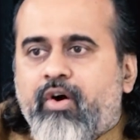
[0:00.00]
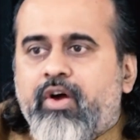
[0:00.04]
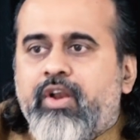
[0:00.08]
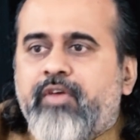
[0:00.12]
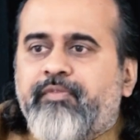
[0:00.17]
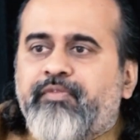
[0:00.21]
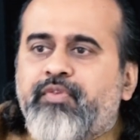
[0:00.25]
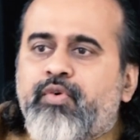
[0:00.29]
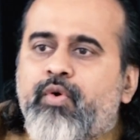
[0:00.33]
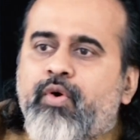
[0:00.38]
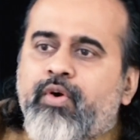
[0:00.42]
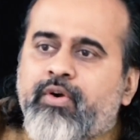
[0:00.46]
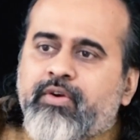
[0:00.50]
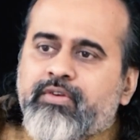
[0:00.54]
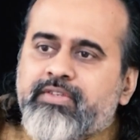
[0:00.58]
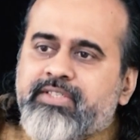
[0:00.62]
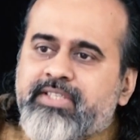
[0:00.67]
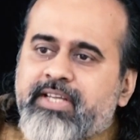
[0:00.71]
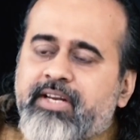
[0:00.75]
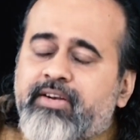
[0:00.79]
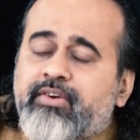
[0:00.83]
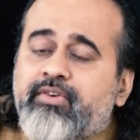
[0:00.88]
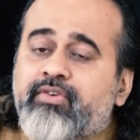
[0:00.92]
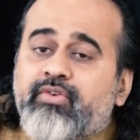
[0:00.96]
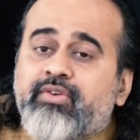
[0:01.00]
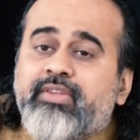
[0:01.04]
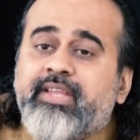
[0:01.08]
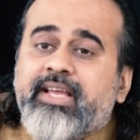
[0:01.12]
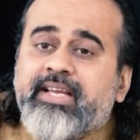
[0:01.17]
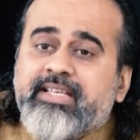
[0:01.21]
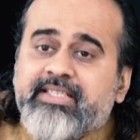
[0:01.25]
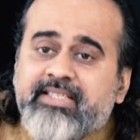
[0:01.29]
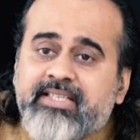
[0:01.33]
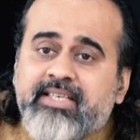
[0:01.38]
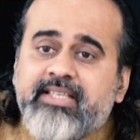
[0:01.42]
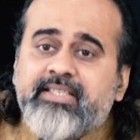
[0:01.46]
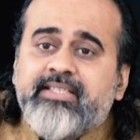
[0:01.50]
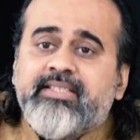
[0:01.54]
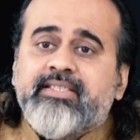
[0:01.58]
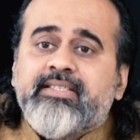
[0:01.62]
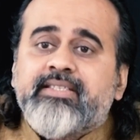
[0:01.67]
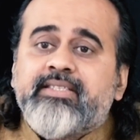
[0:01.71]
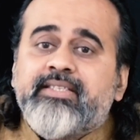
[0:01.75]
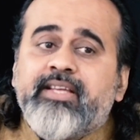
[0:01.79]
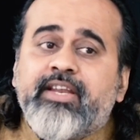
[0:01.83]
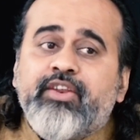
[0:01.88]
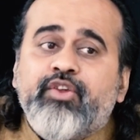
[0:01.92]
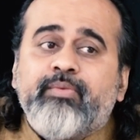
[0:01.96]
Or if you want to say truth
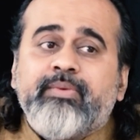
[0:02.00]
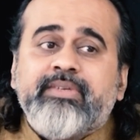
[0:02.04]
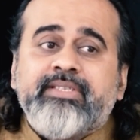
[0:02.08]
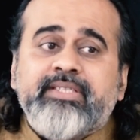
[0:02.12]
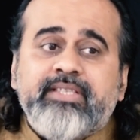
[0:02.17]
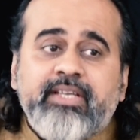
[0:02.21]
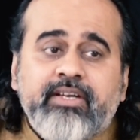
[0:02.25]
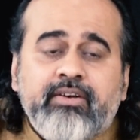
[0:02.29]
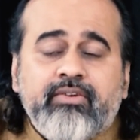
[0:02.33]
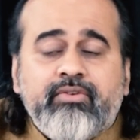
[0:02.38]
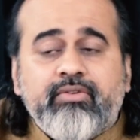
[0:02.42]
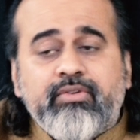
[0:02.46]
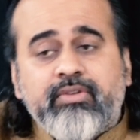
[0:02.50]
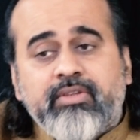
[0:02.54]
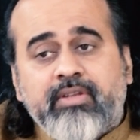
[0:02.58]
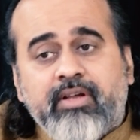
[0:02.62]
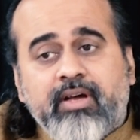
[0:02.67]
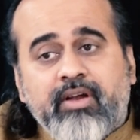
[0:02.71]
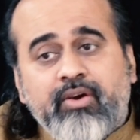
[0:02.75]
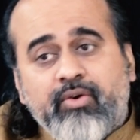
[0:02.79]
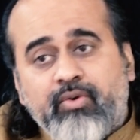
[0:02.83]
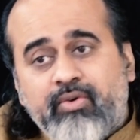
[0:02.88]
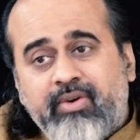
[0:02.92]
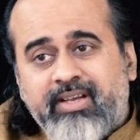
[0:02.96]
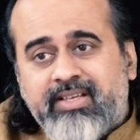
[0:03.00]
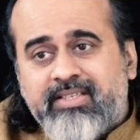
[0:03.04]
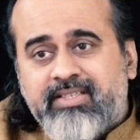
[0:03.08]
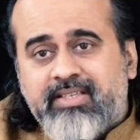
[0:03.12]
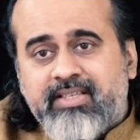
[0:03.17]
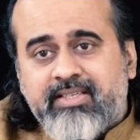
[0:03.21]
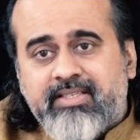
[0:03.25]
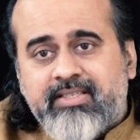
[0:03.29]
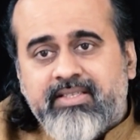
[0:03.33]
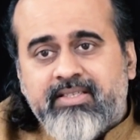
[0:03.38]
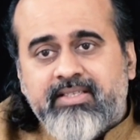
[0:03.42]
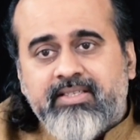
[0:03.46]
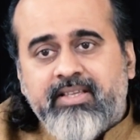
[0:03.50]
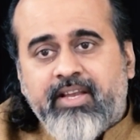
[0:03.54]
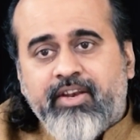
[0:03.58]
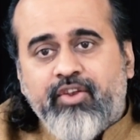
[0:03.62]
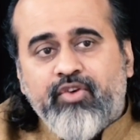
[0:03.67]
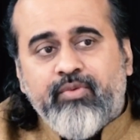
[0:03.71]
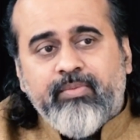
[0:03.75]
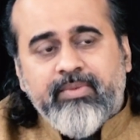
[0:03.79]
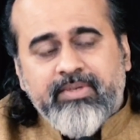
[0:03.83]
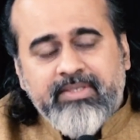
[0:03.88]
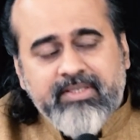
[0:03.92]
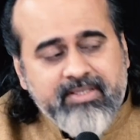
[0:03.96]
exists, then you must say truth alone exists. Then
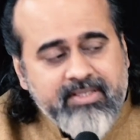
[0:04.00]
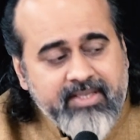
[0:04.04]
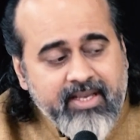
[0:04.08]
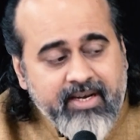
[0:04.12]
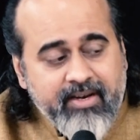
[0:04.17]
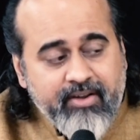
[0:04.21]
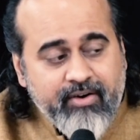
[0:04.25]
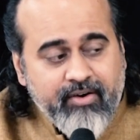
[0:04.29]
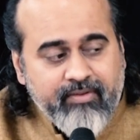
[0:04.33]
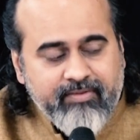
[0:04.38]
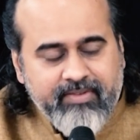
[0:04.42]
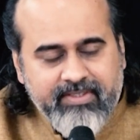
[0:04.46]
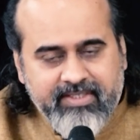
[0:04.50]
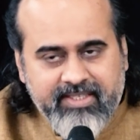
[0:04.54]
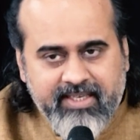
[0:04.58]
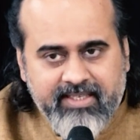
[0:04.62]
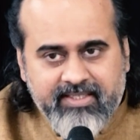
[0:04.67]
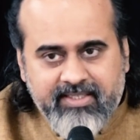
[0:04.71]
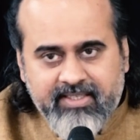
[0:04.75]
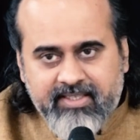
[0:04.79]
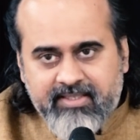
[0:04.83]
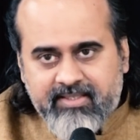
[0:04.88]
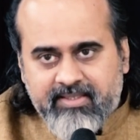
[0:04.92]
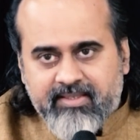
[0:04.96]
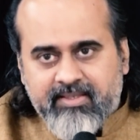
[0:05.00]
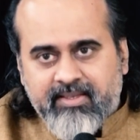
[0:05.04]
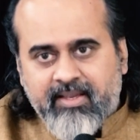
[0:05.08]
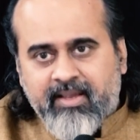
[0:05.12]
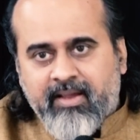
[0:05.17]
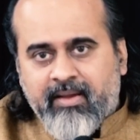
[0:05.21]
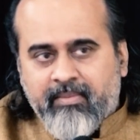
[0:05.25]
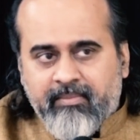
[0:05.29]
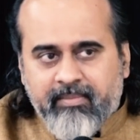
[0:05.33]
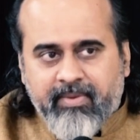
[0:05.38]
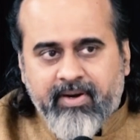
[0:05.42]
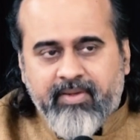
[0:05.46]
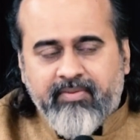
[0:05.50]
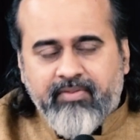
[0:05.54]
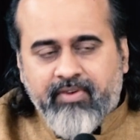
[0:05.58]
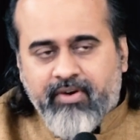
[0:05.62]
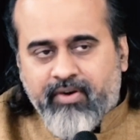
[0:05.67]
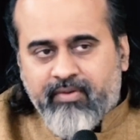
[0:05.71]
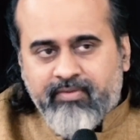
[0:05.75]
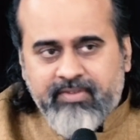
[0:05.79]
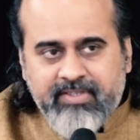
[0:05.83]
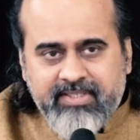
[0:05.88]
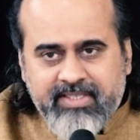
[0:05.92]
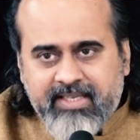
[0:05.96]
you must say none of this exists. But if
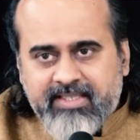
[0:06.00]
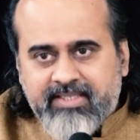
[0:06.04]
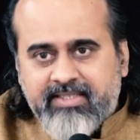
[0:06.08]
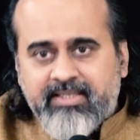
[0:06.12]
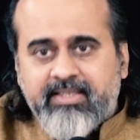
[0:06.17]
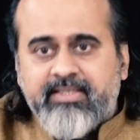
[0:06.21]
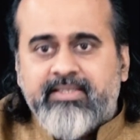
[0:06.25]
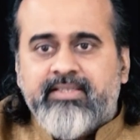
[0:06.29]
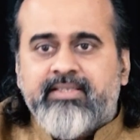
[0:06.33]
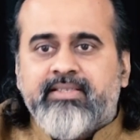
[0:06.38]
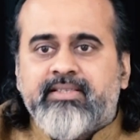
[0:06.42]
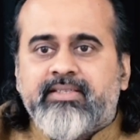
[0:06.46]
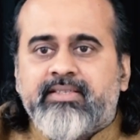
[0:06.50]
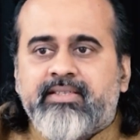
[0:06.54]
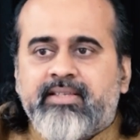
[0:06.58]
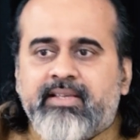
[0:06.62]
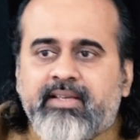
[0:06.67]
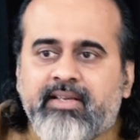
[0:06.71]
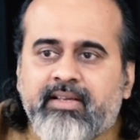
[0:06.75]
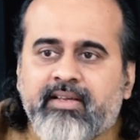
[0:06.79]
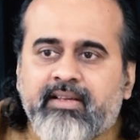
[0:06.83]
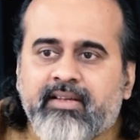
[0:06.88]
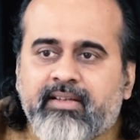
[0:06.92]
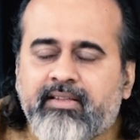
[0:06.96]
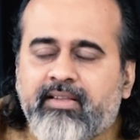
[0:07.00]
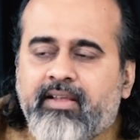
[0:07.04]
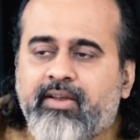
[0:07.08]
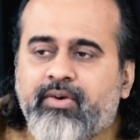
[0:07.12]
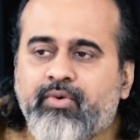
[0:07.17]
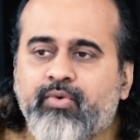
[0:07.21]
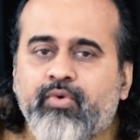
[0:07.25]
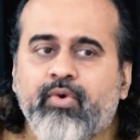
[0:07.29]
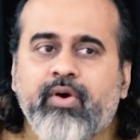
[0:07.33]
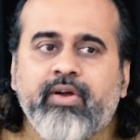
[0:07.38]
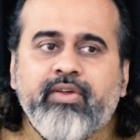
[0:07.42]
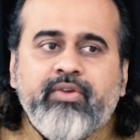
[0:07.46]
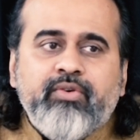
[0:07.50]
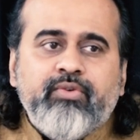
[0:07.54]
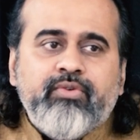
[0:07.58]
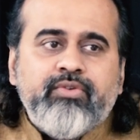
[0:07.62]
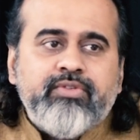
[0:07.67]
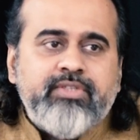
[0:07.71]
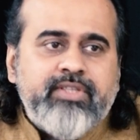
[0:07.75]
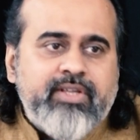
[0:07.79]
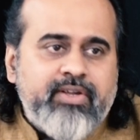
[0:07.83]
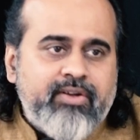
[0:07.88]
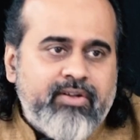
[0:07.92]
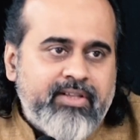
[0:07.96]
none of this exists, then who are you
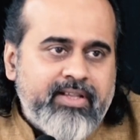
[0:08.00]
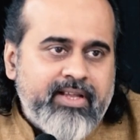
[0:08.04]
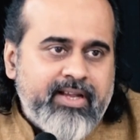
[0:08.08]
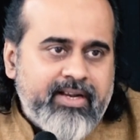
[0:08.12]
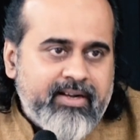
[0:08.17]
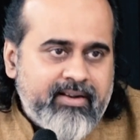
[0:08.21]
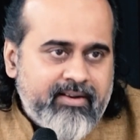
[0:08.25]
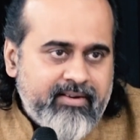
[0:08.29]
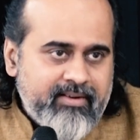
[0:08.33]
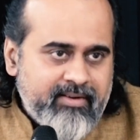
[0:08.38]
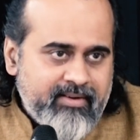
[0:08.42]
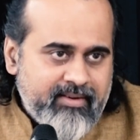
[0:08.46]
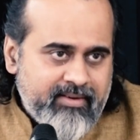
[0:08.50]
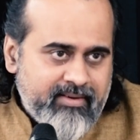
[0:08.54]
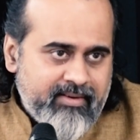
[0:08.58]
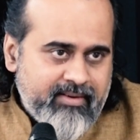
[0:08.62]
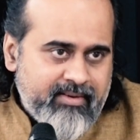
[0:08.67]
to say all that?